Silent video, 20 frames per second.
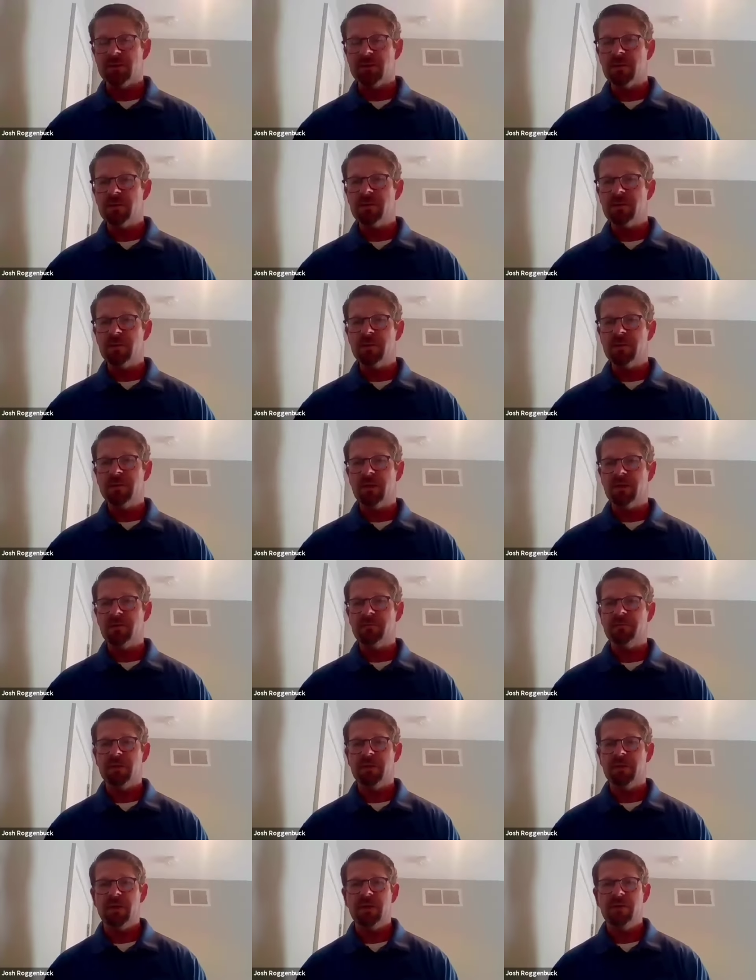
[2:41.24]
is local
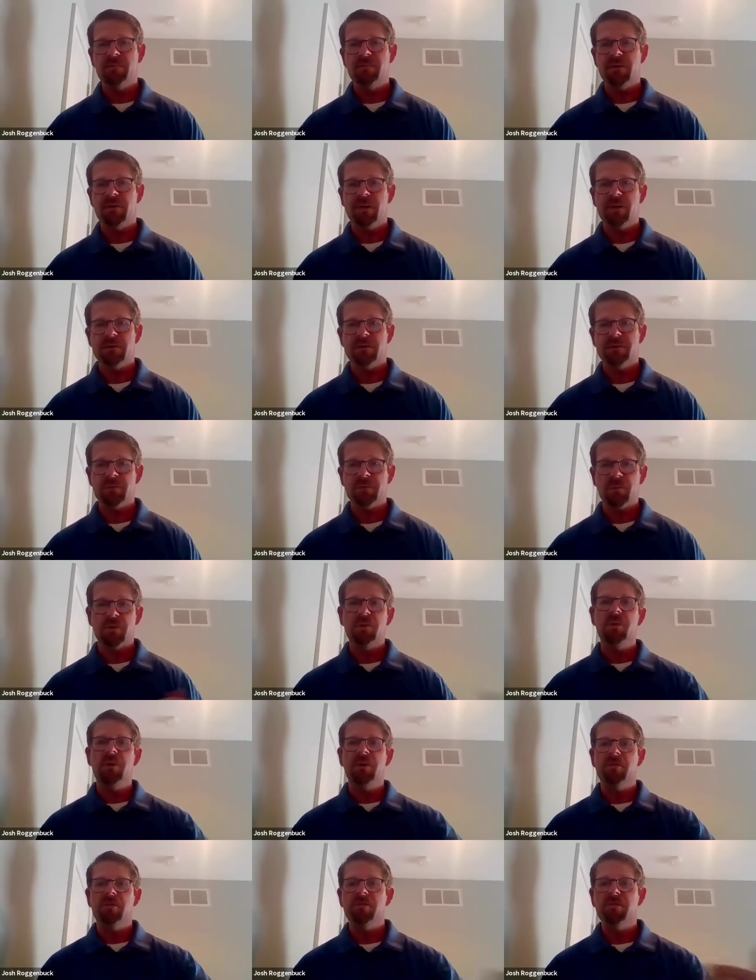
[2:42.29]
enough that he figures
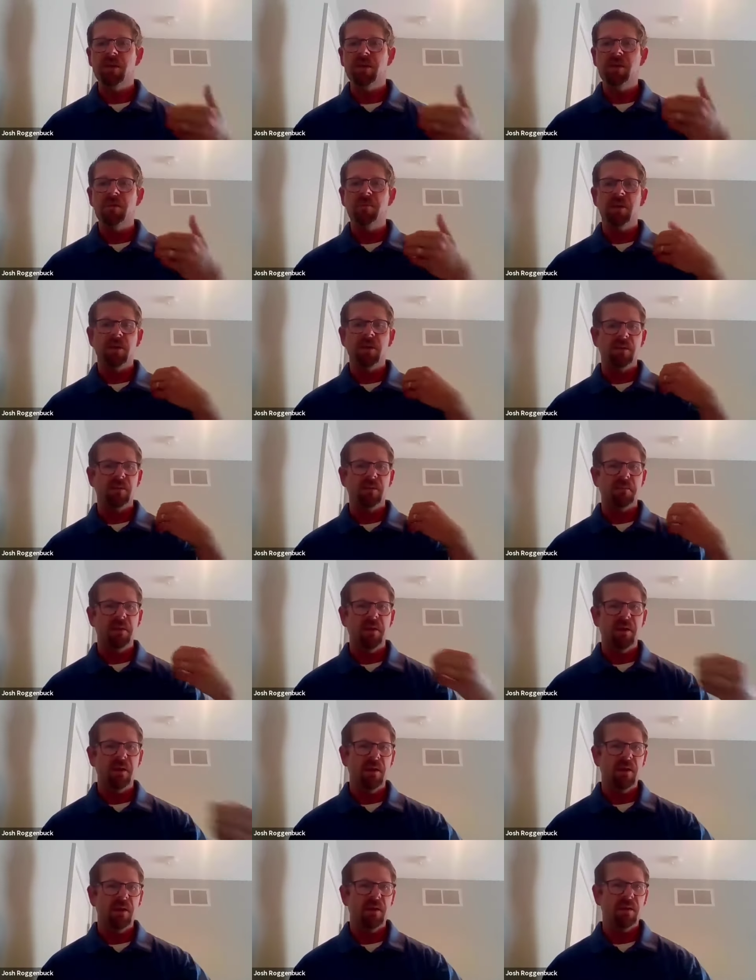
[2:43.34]
we're one of him and
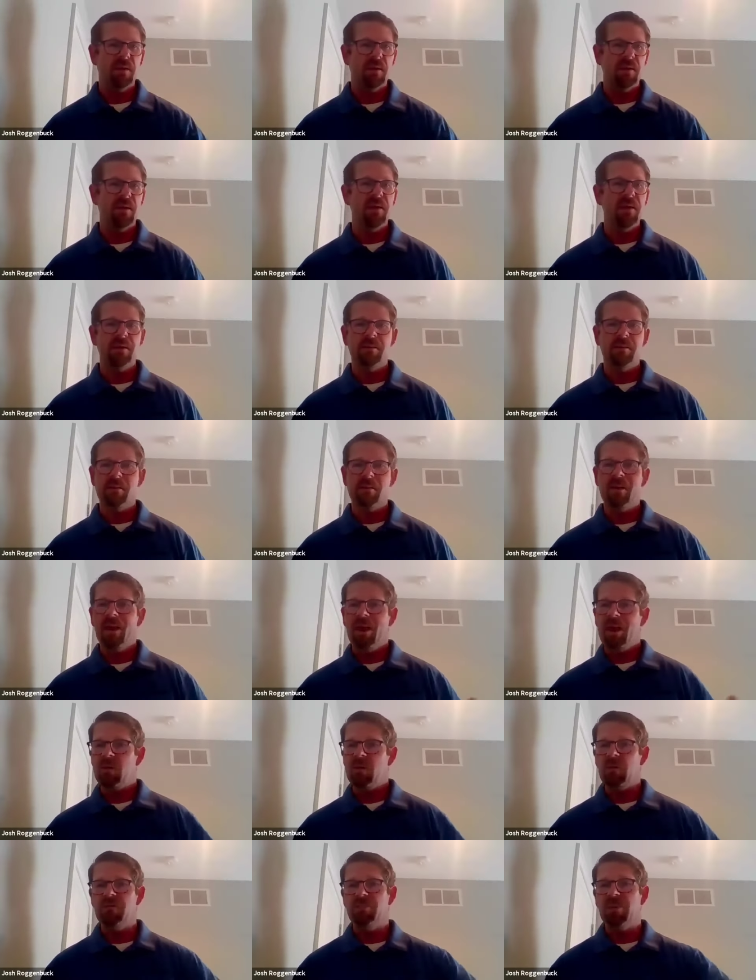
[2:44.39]
and he
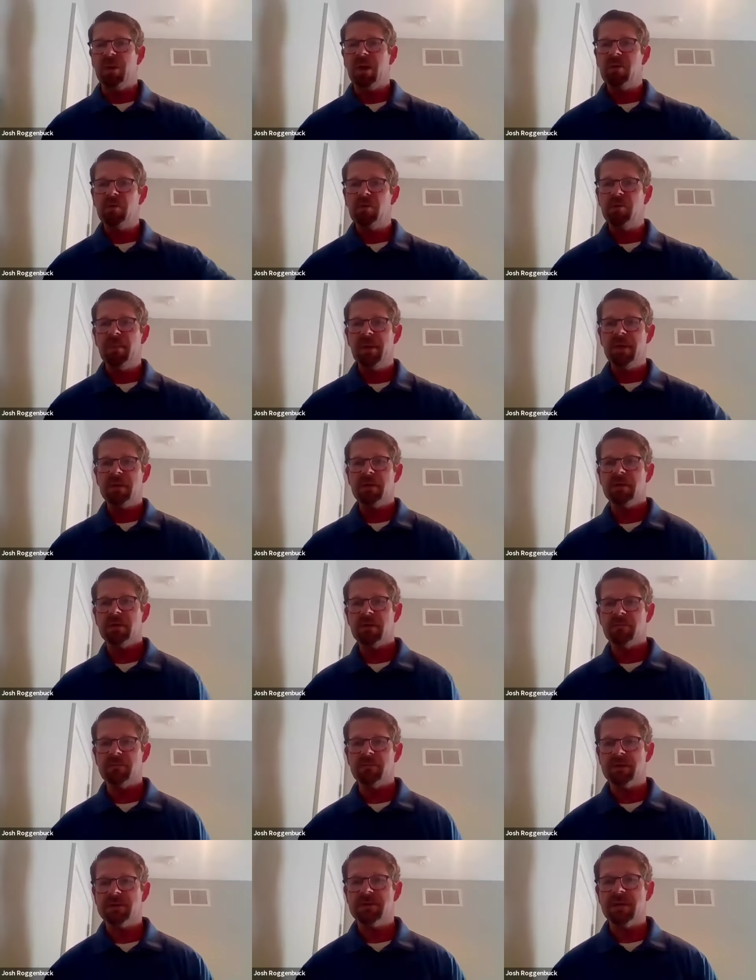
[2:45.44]
we've probably made
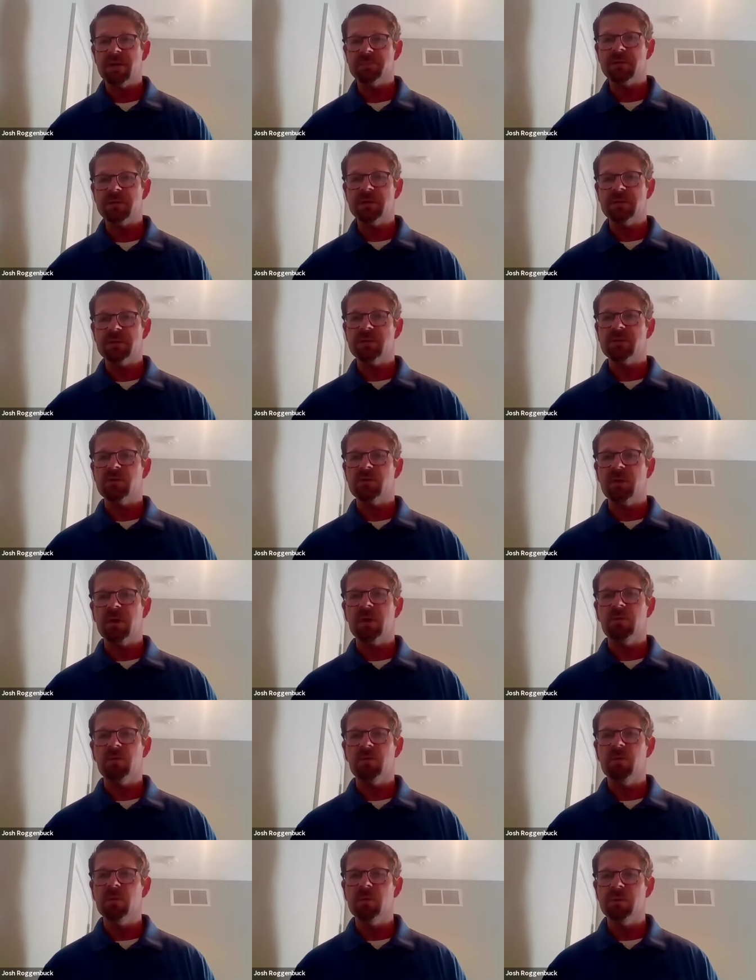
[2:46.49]
enough exceptions to
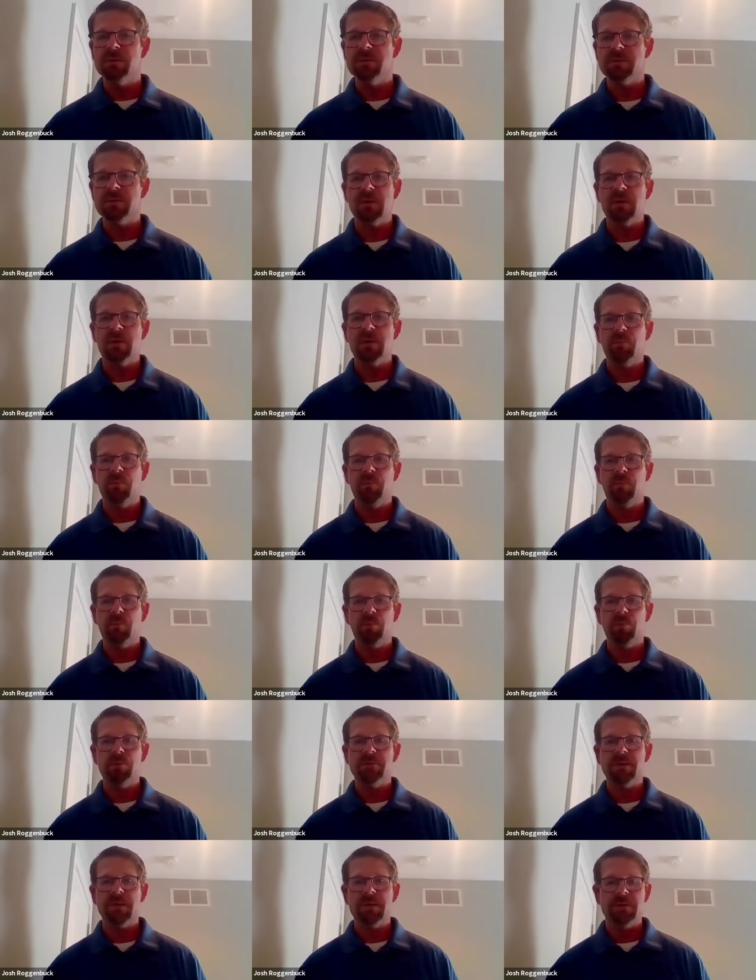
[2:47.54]
our rules and our
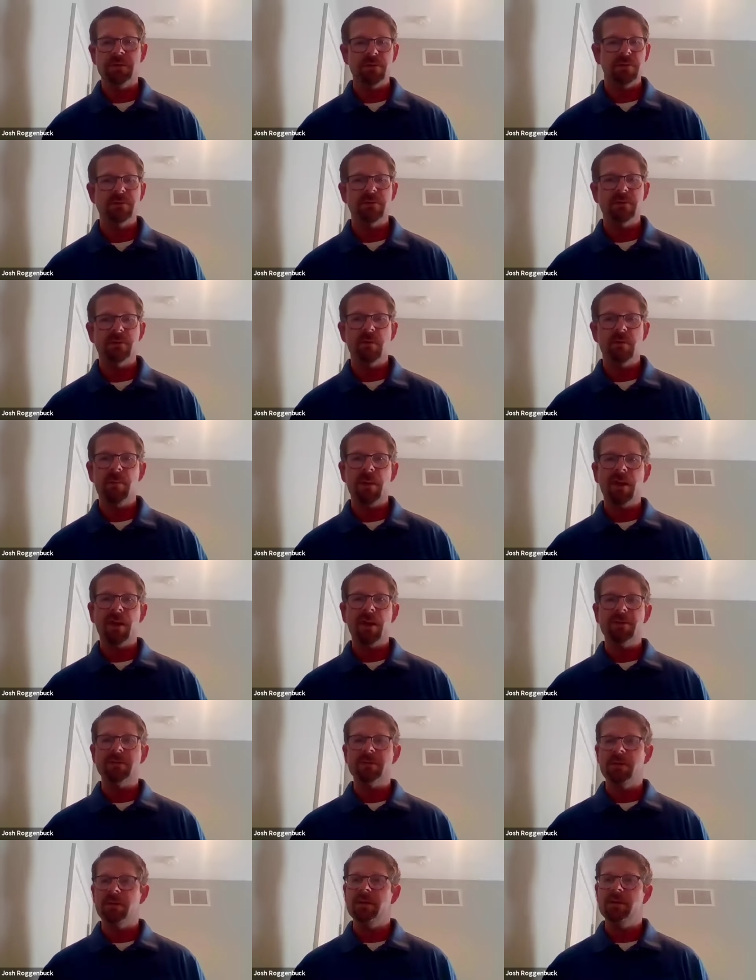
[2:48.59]
procedures in the
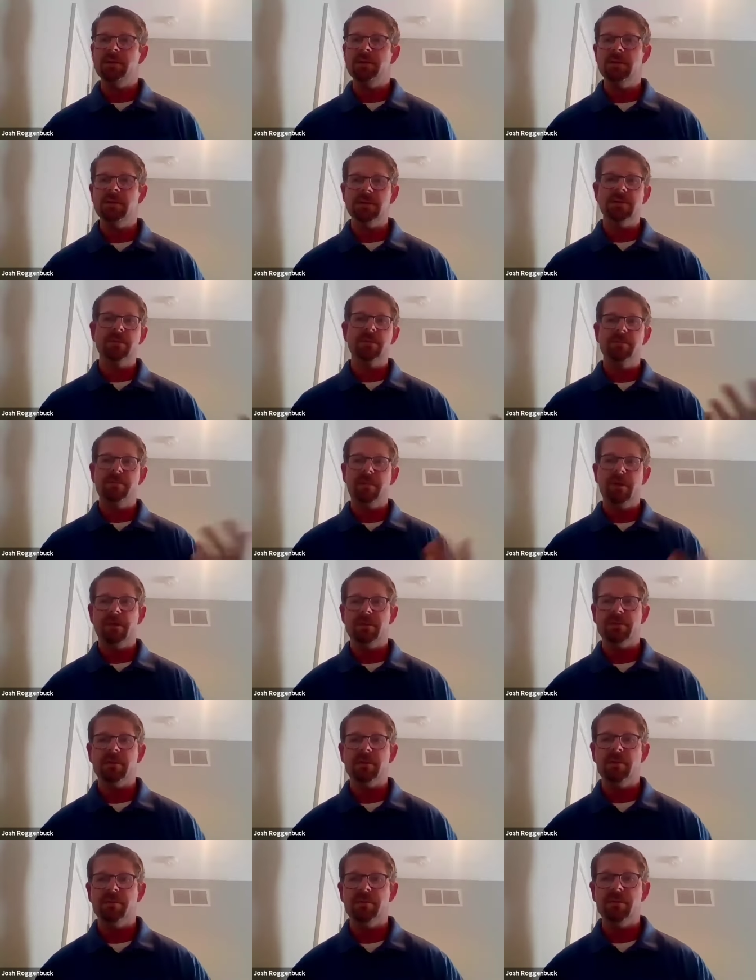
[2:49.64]
past that he just
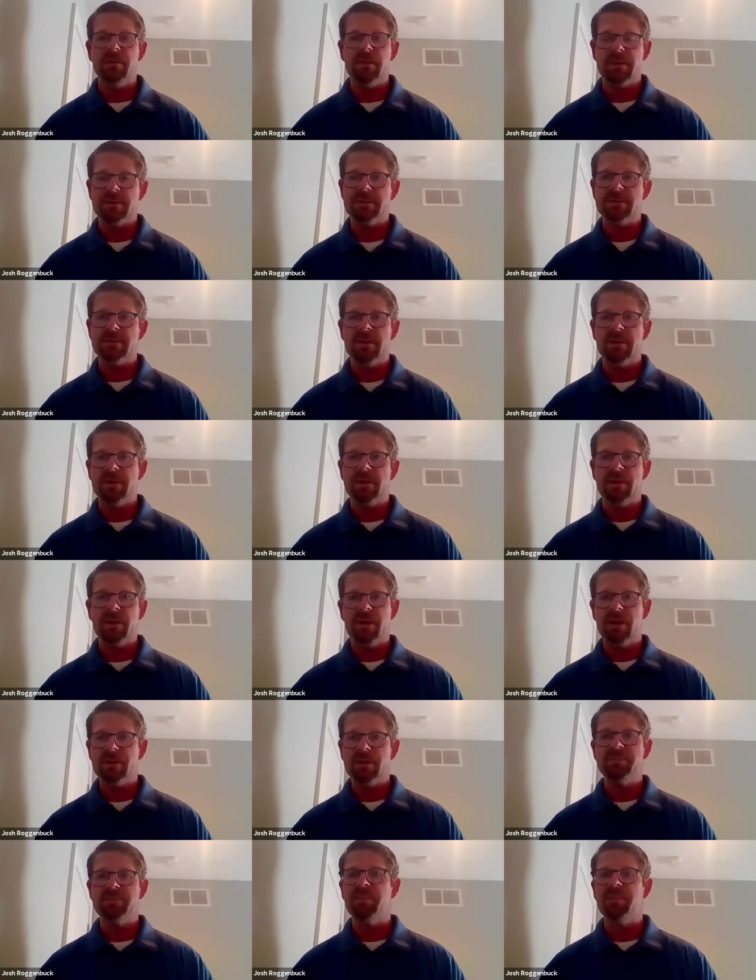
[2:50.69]
has come to ex-
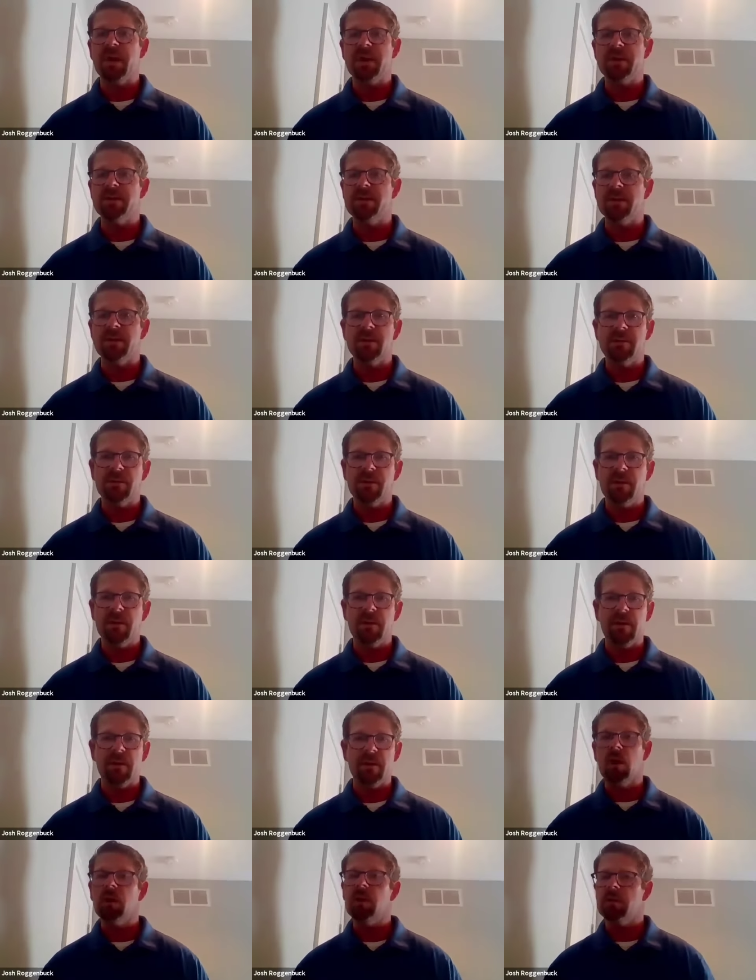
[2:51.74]
expect it
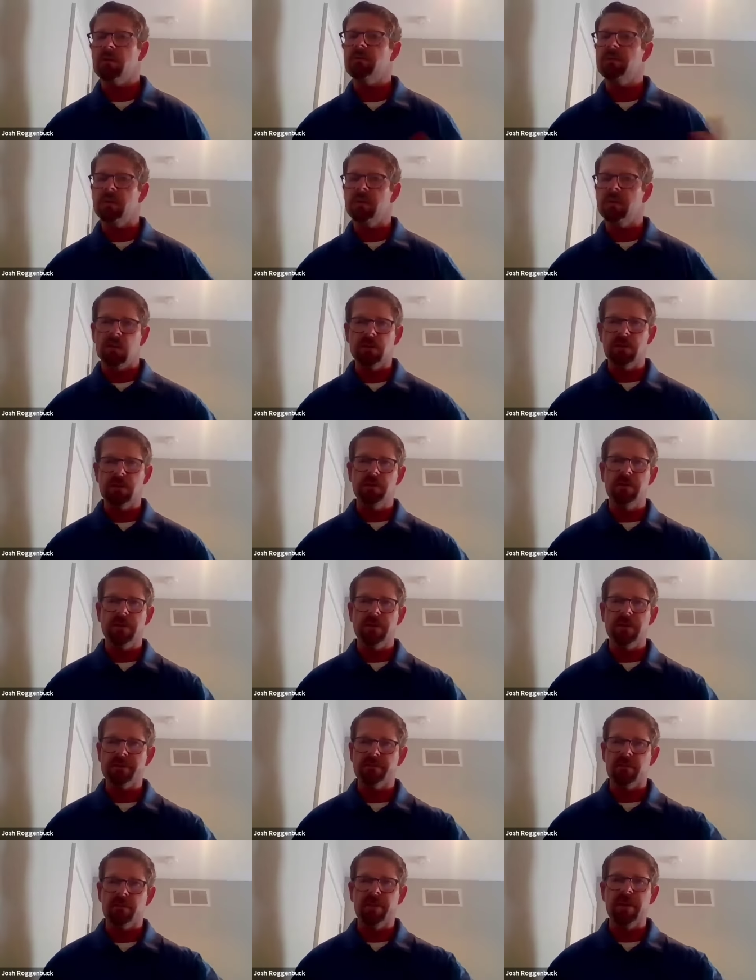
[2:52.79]
well if you don't do
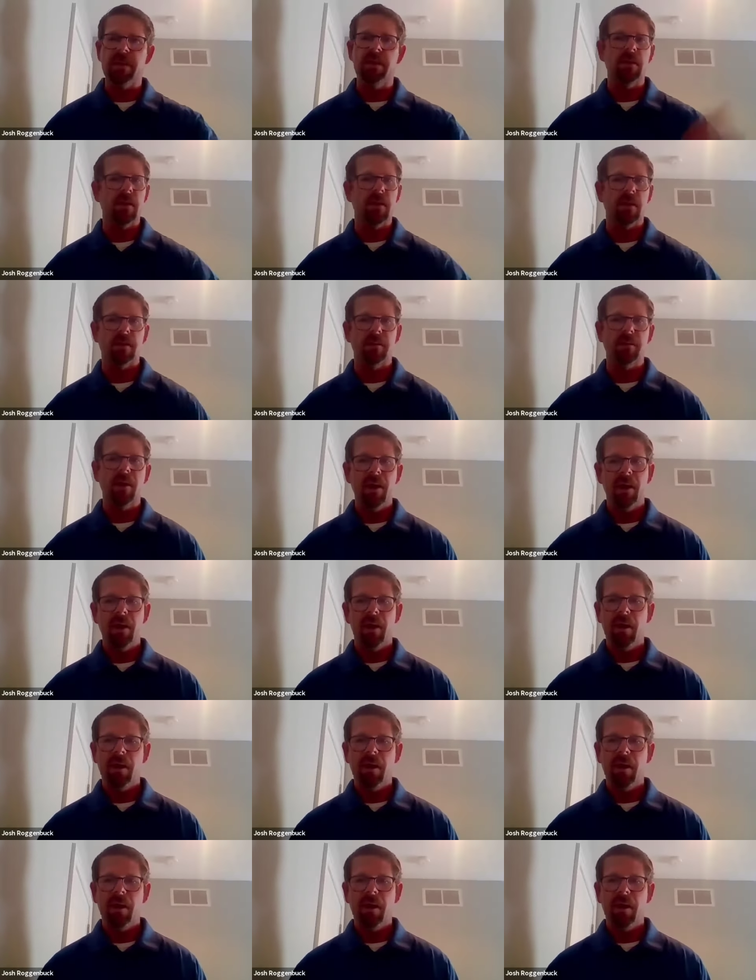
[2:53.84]
this for me then